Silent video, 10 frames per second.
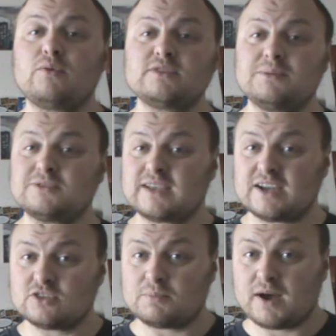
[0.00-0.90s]
I was able to
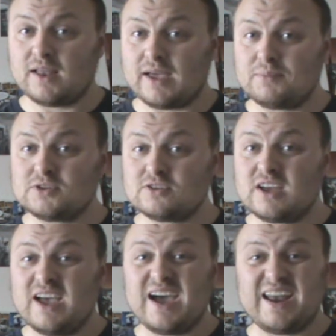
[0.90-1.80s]
catch the pilot
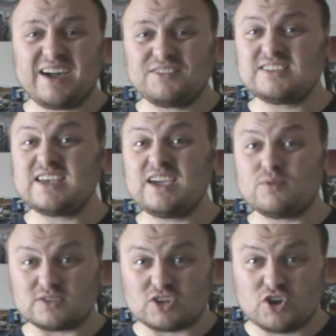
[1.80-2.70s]
episode, and I have to say it was